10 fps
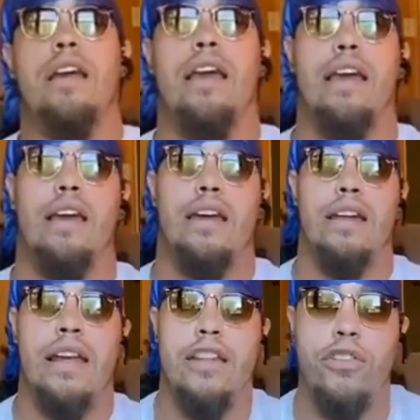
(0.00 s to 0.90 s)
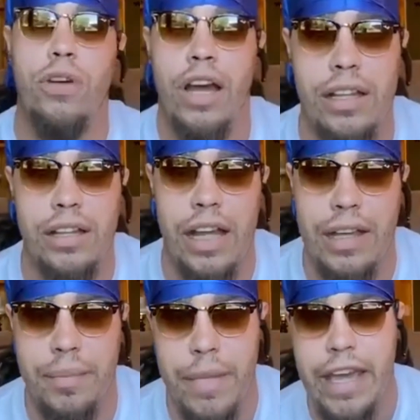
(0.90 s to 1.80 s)
And you gotta,
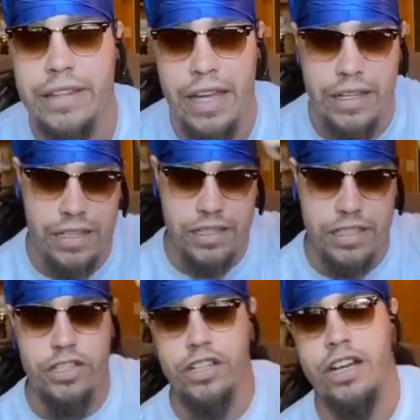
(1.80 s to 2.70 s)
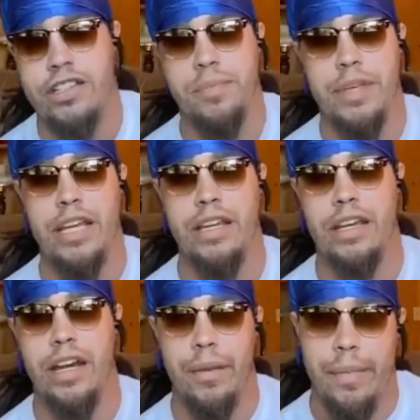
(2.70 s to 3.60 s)
like, make that decision. Us
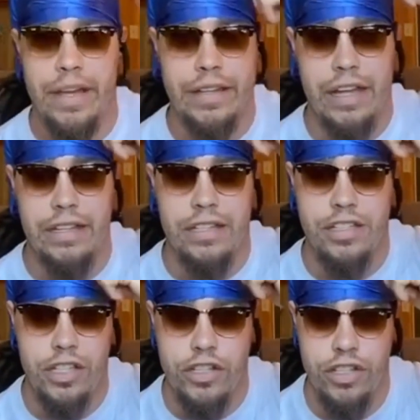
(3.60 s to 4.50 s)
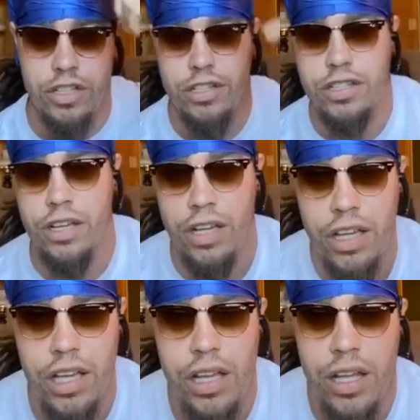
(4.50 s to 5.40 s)
men gotta make that decision
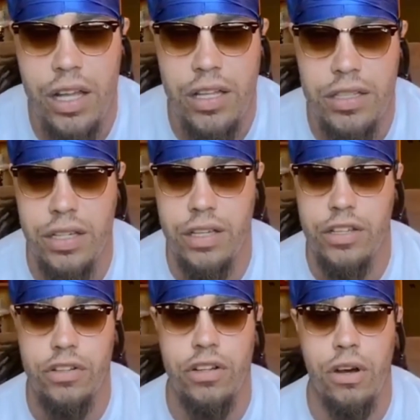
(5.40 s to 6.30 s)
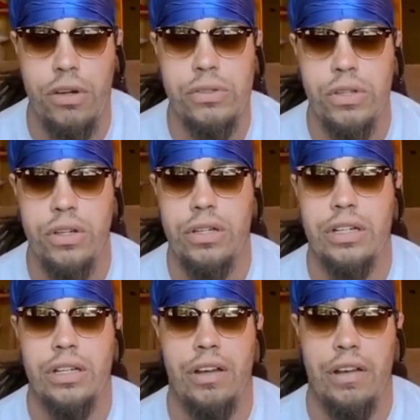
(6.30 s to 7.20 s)
to you know,
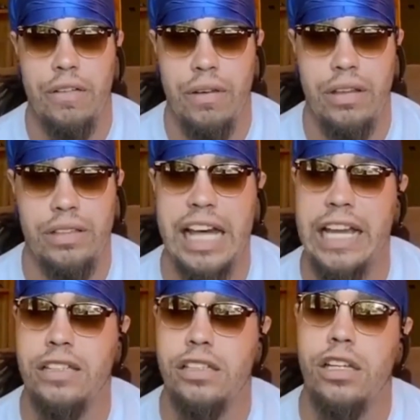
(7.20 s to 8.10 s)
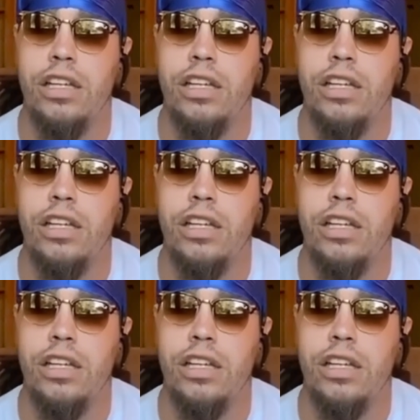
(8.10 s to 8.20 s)
like,